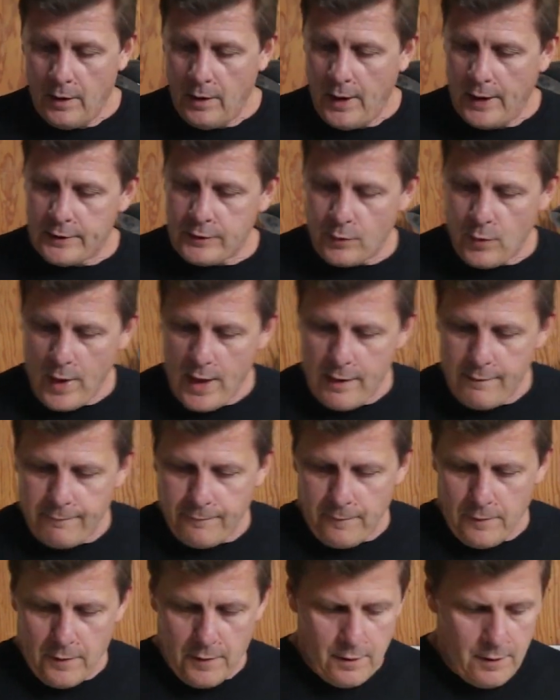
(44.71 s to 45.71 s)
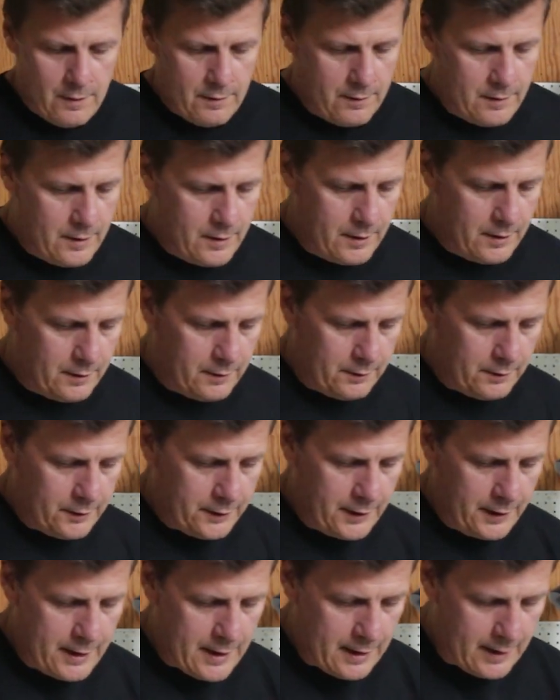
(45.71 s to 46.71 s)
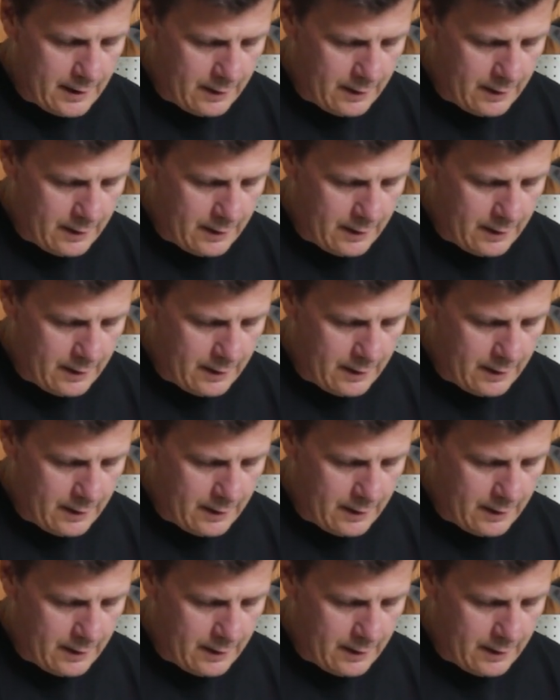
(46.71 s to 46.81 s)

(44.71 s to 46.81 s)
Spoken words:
It's great for looking at